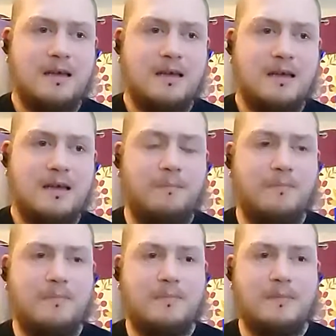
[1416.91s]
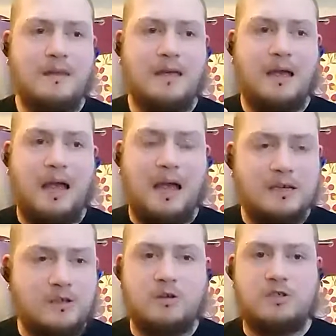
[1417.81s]
Um,
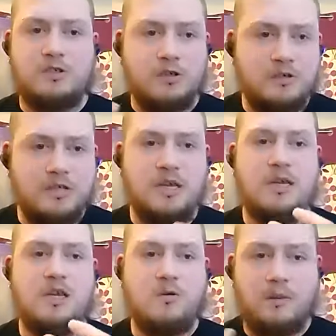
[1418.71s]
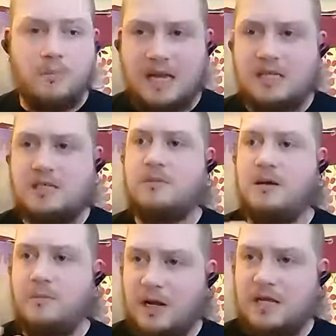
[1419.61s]
and God has just continually blessed
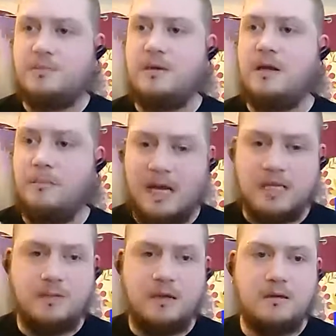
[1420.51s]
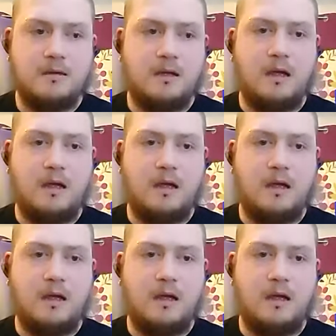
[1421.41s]
me and blessed me and blessed me.